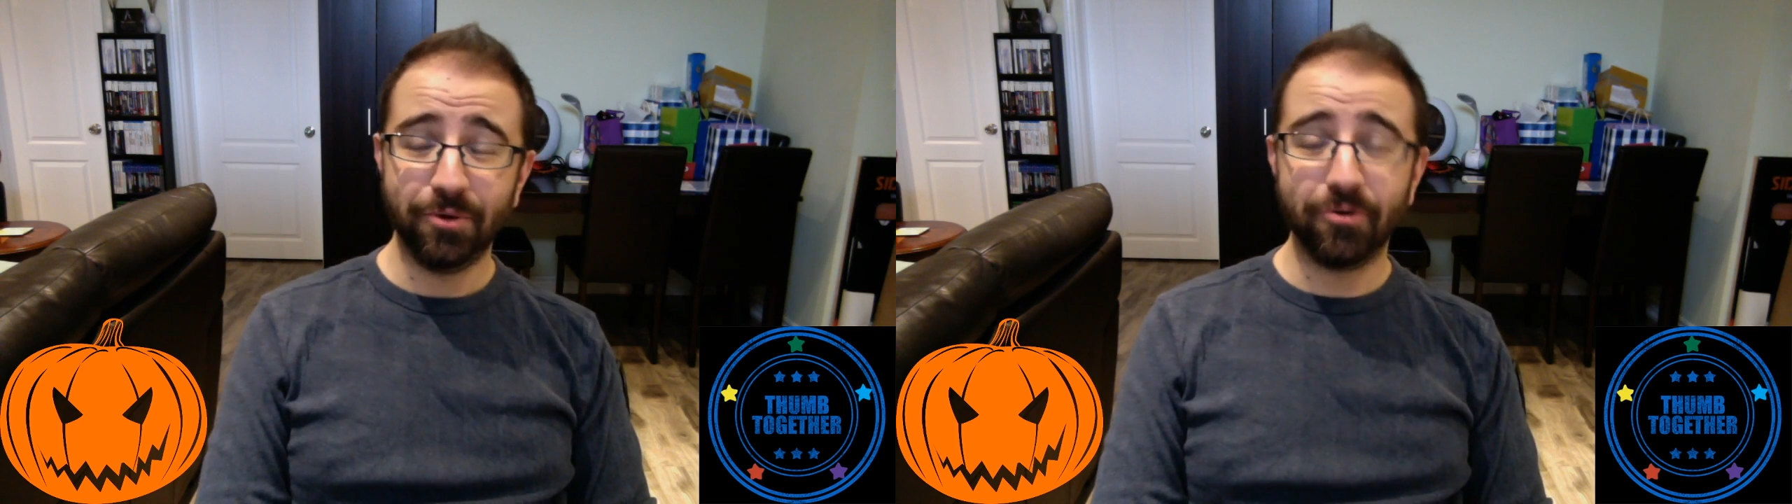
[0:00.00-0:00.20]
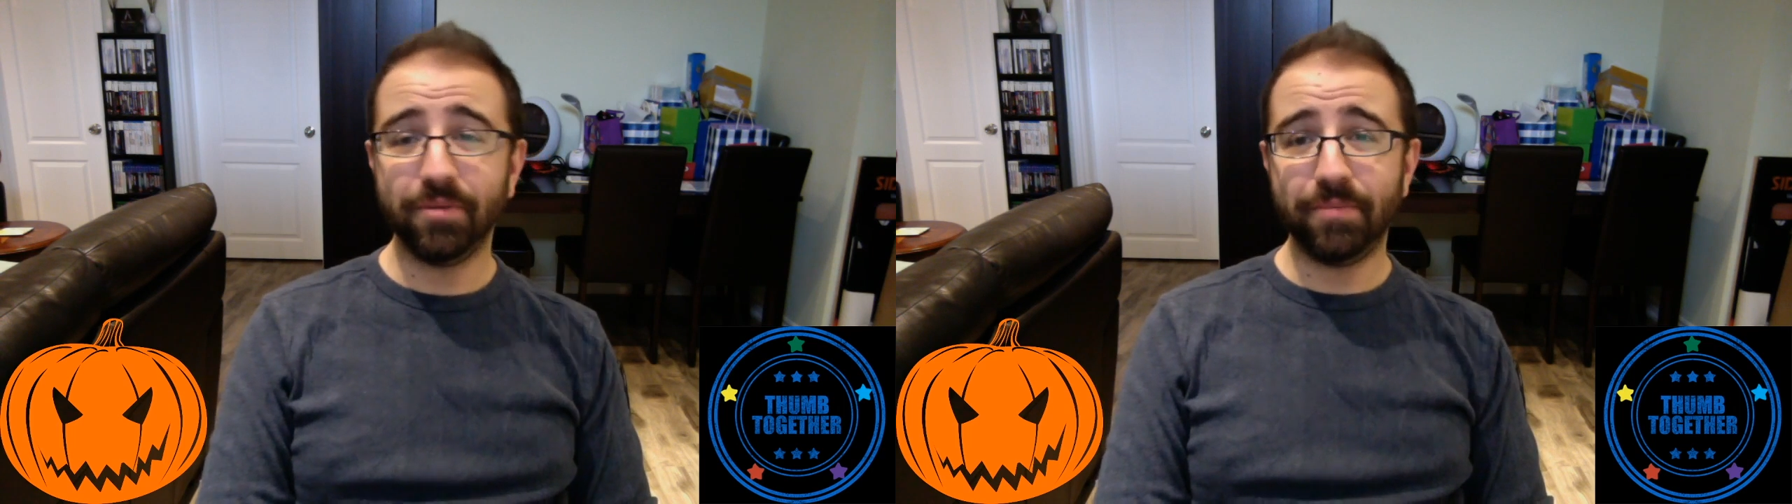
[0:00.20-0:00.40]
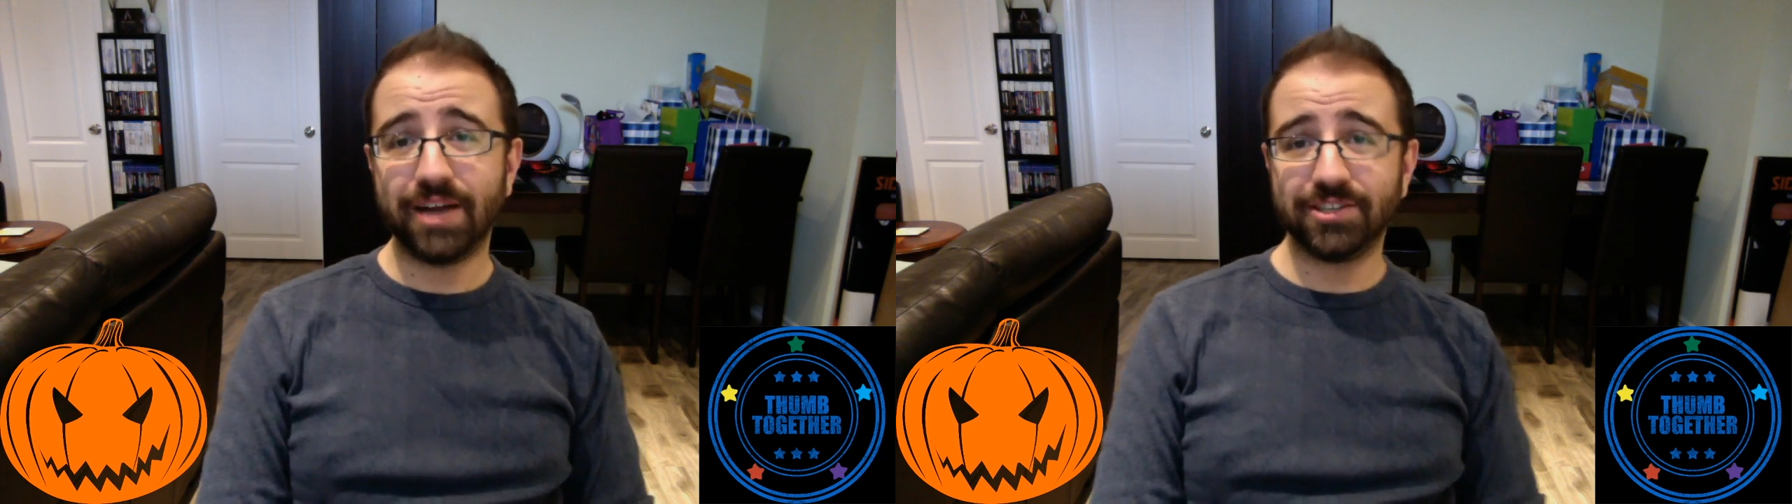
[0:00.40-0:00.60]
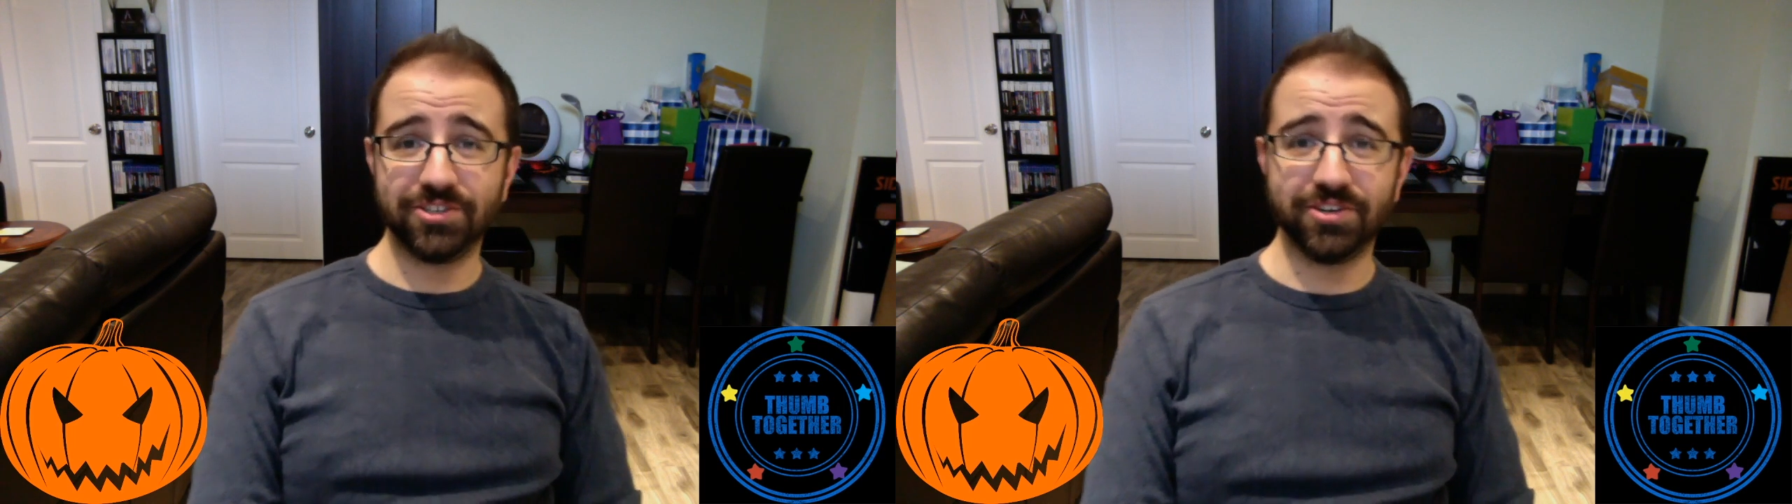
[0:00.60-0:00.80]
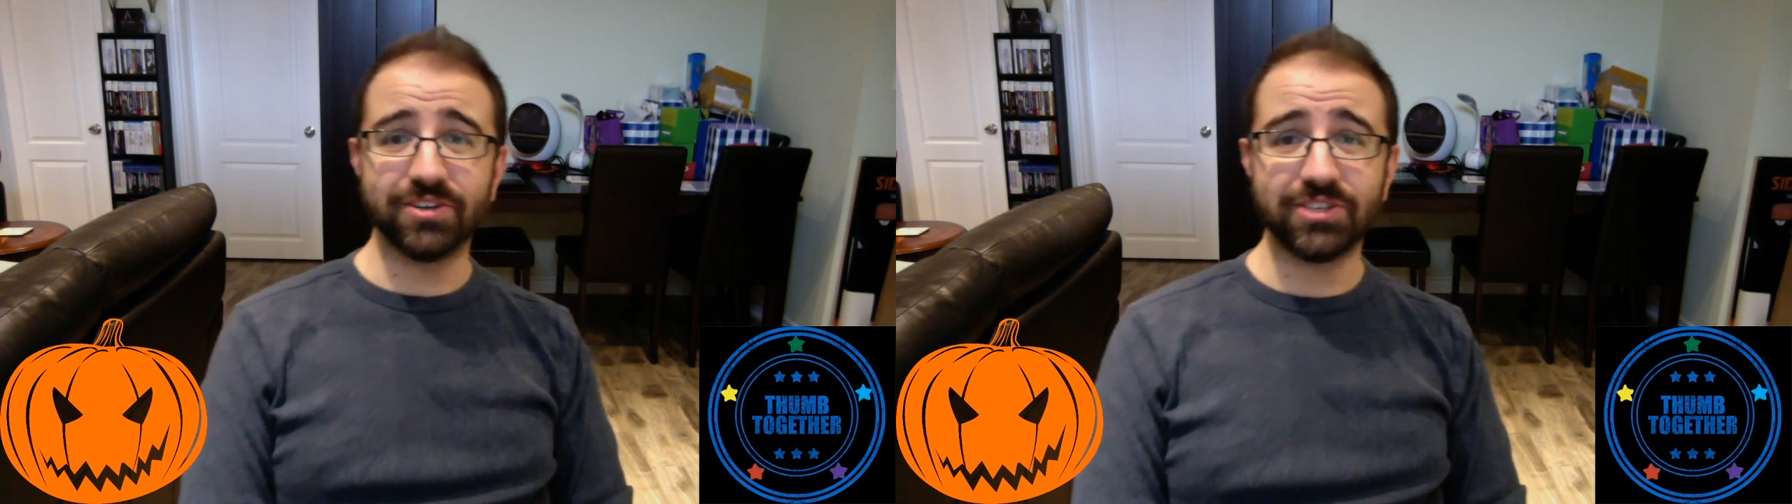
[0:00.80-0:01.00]
or a
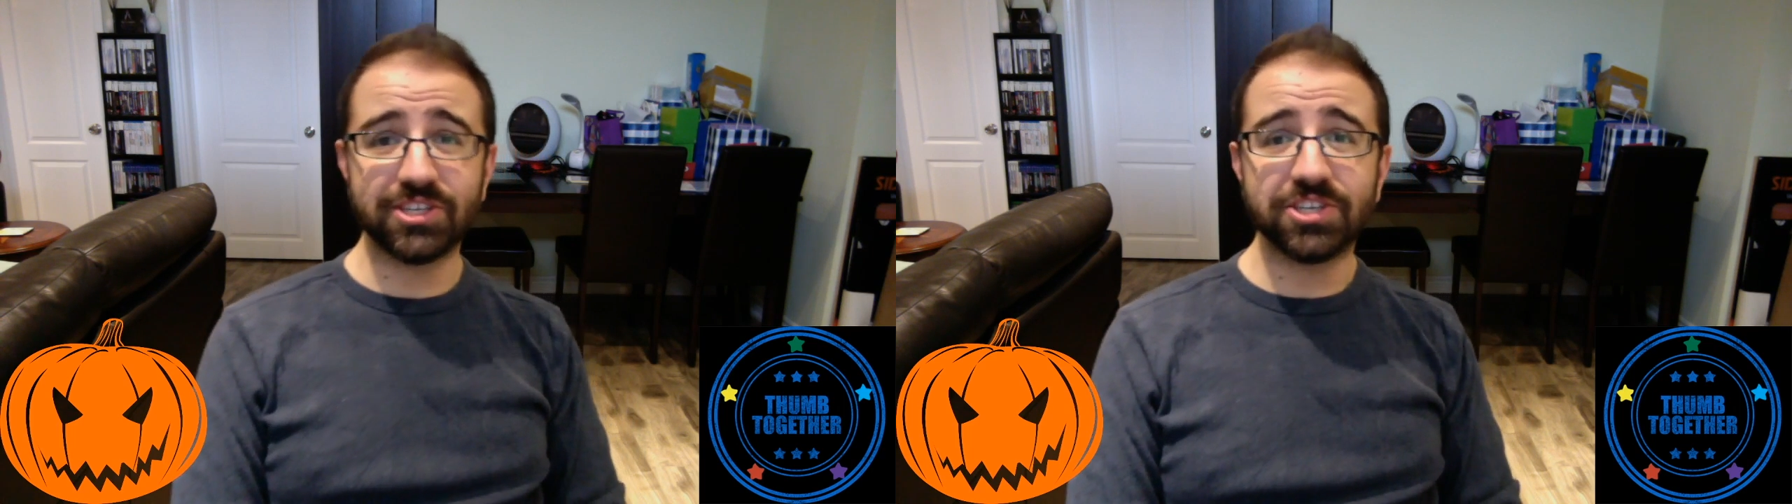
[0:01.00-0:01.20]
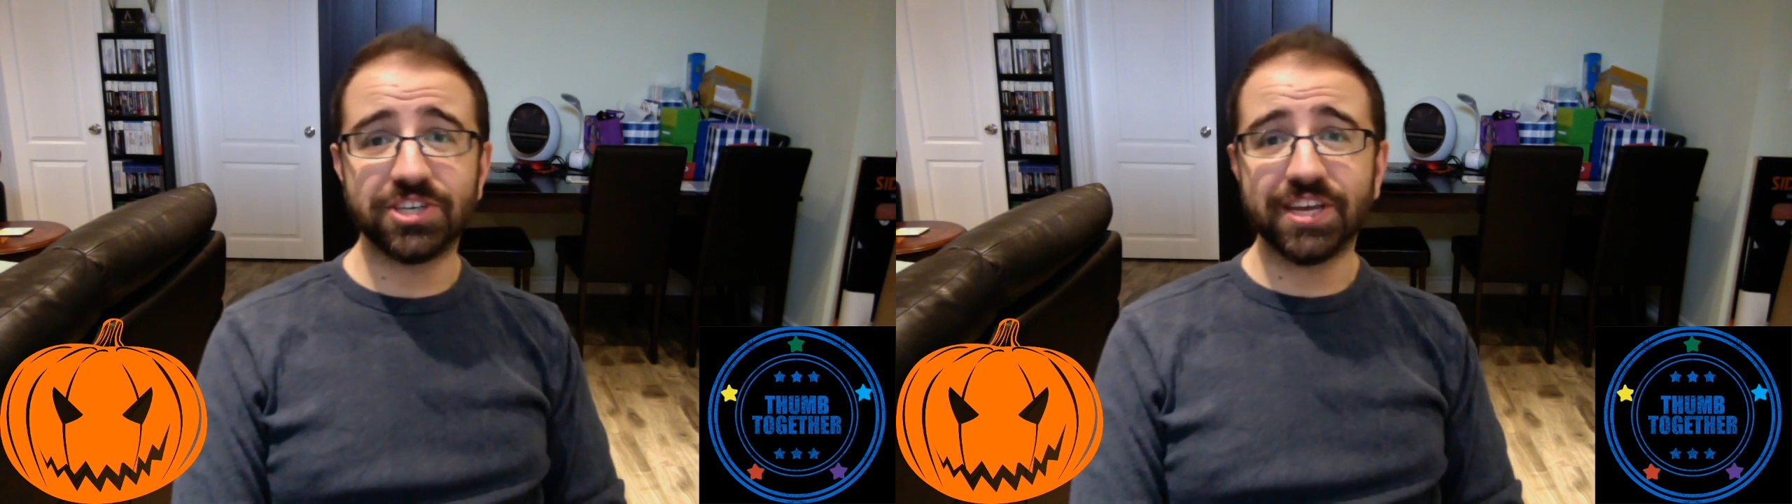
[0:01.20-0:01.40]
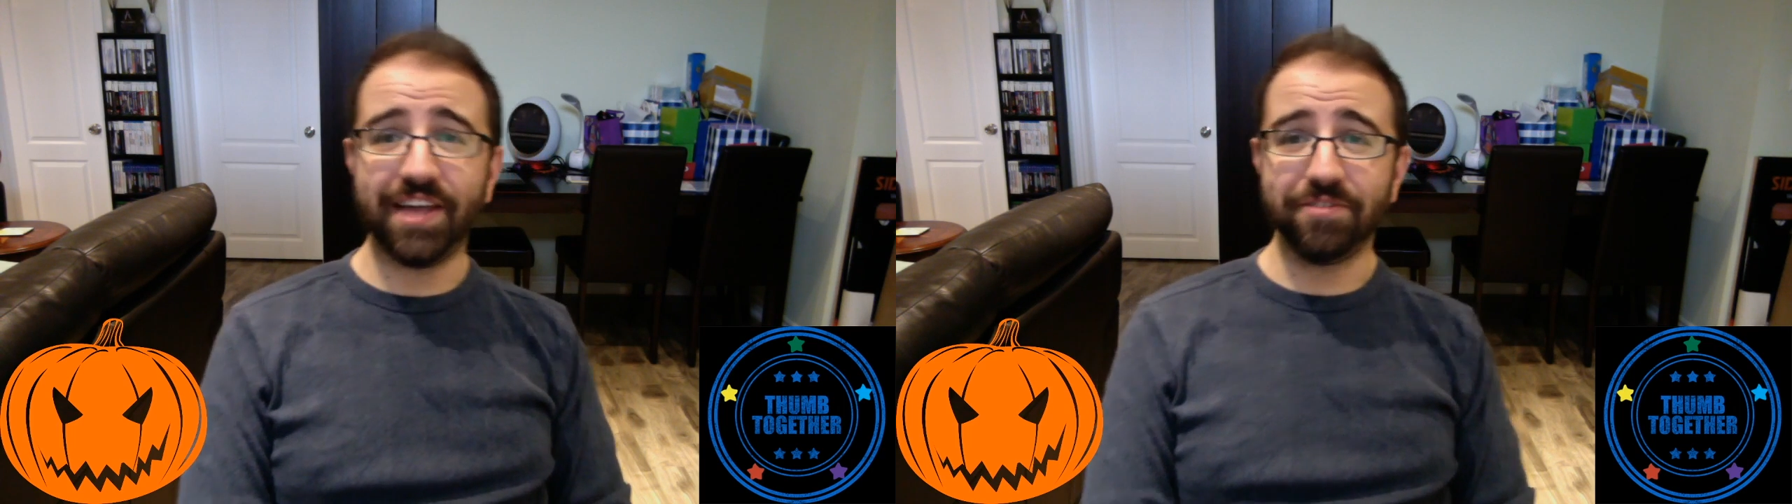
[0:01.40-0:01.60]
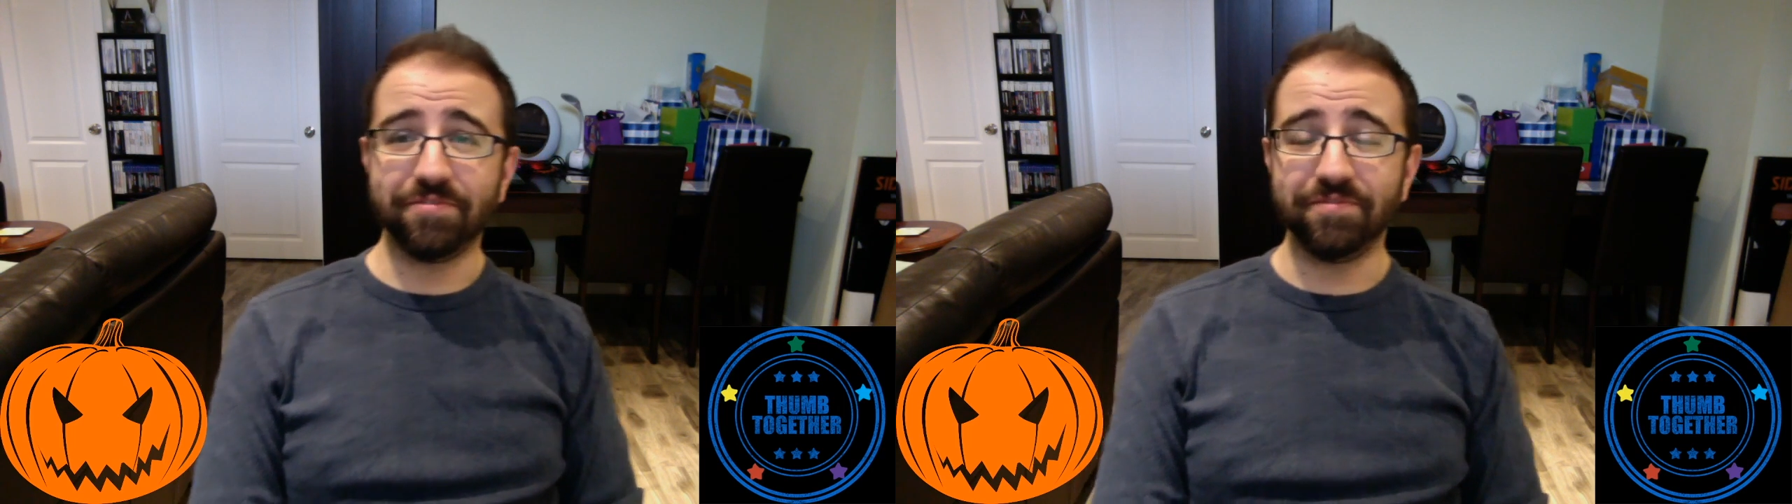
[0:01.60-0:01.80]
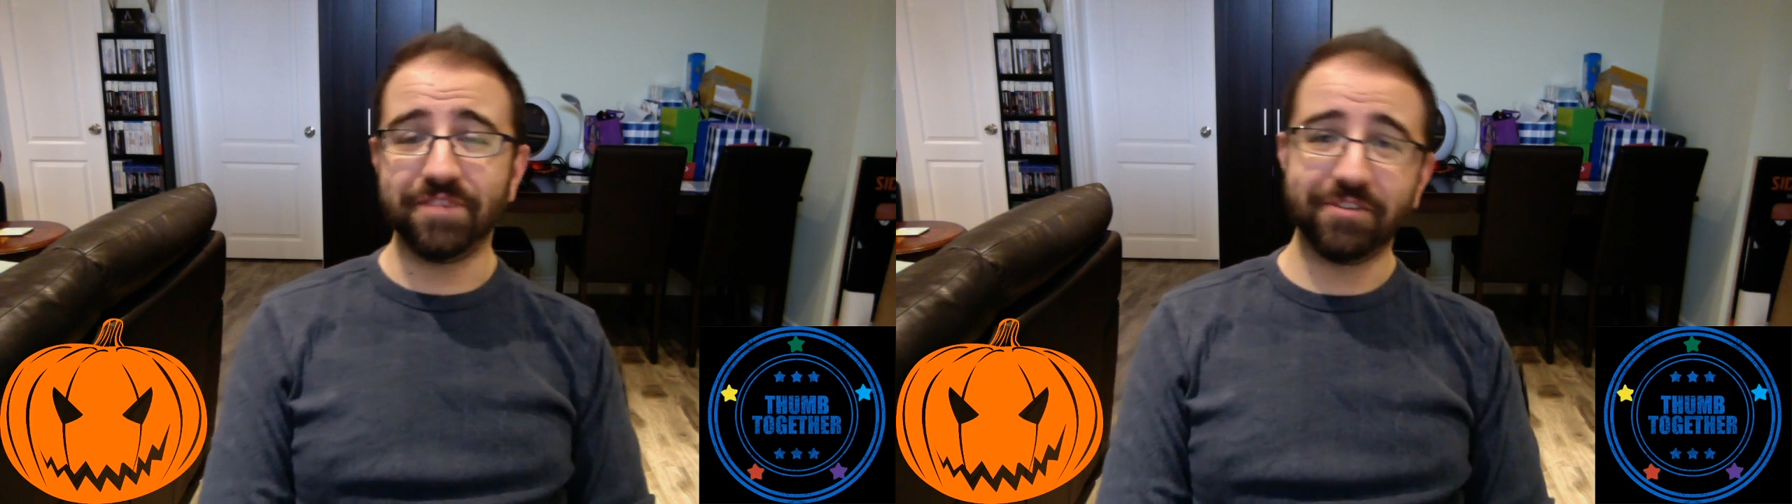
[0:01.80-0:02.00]
monster stitched together
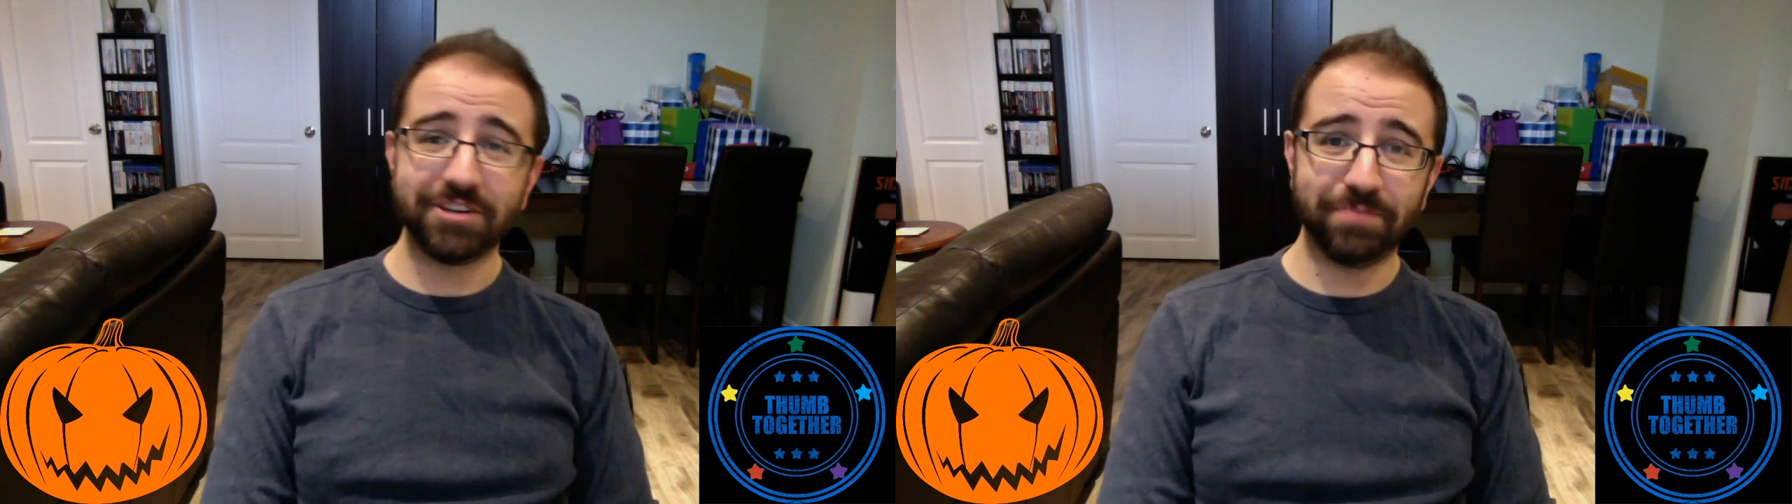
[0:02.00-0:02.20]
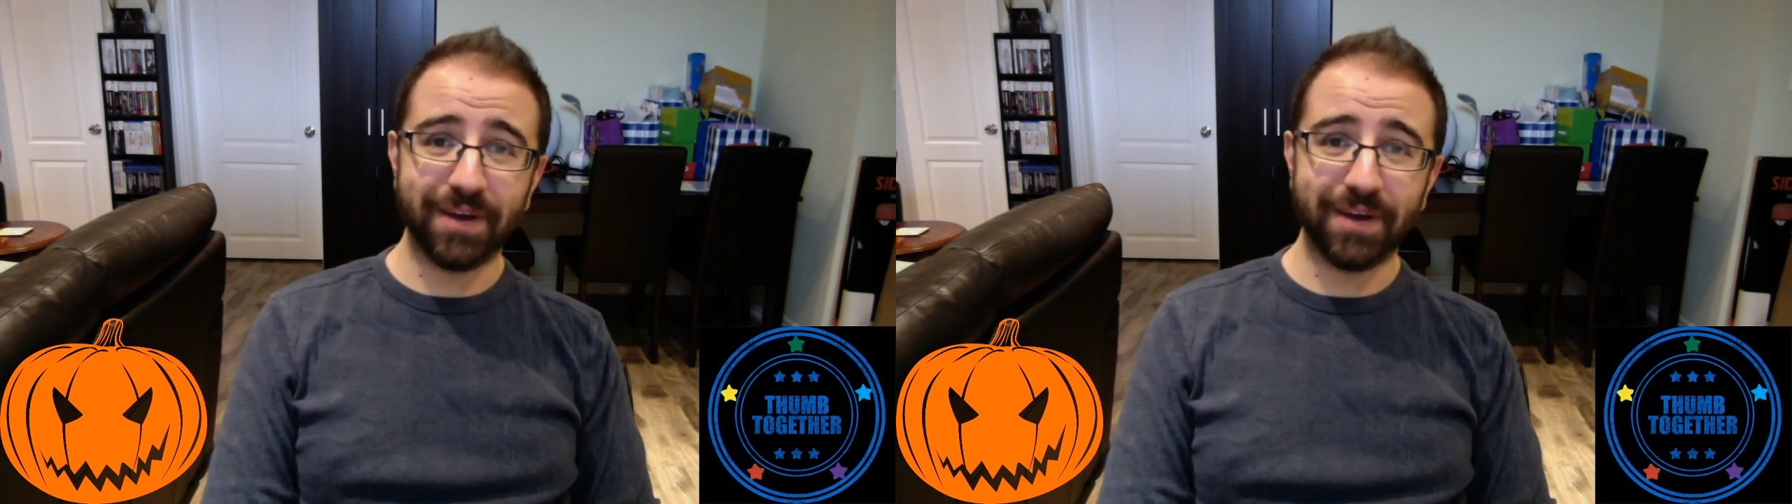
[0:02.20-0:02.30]
from various